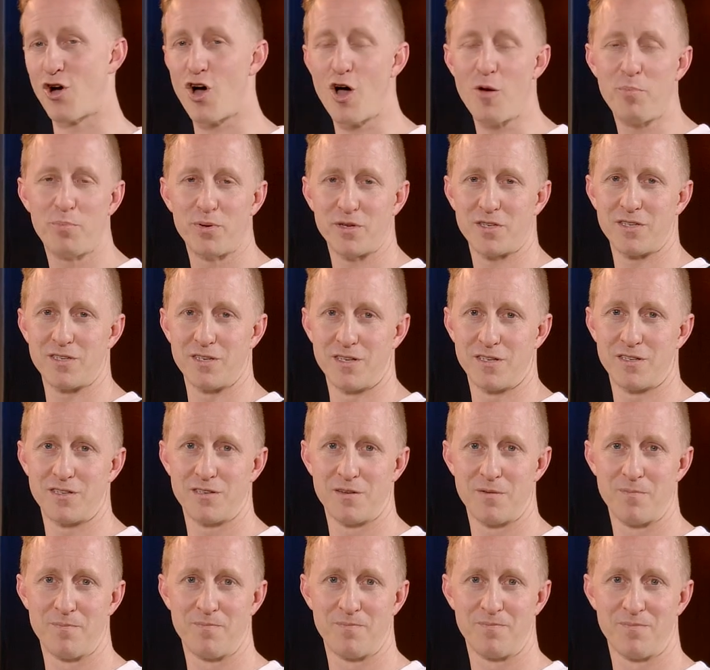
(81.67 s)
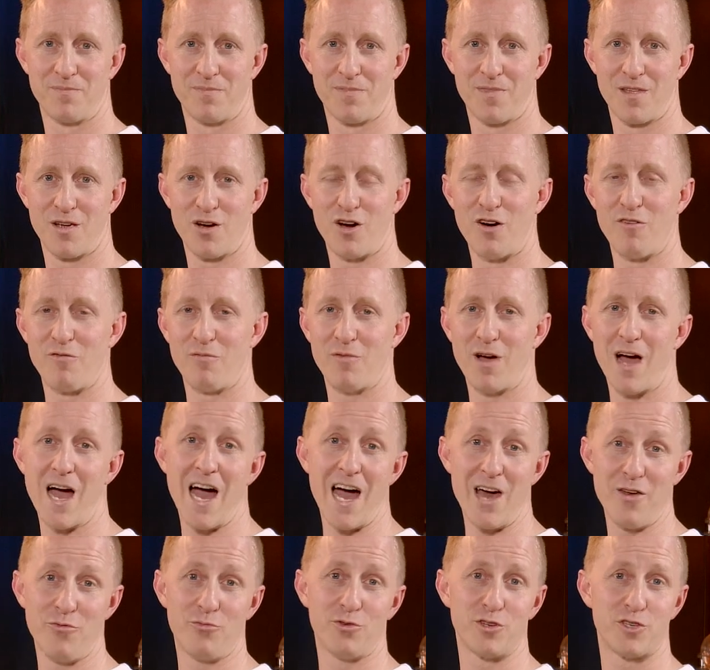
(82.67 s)
opposite of
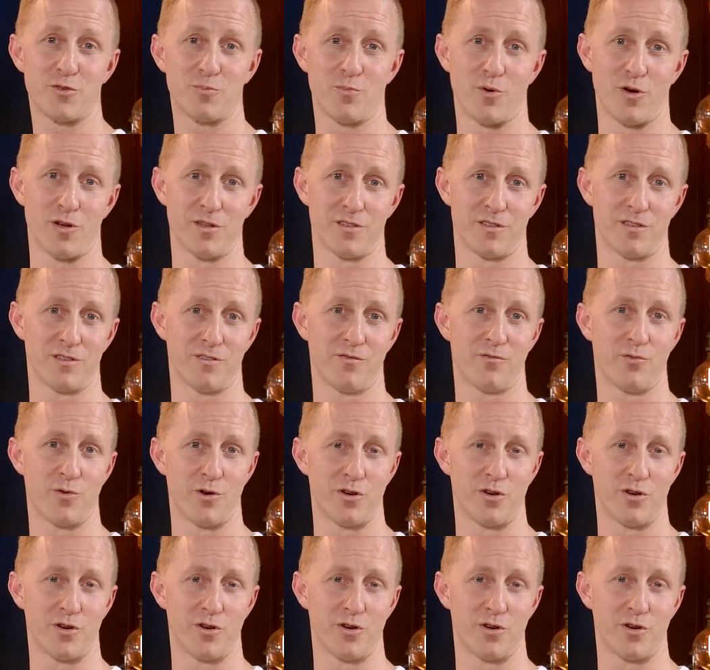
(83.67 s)
unresponsive.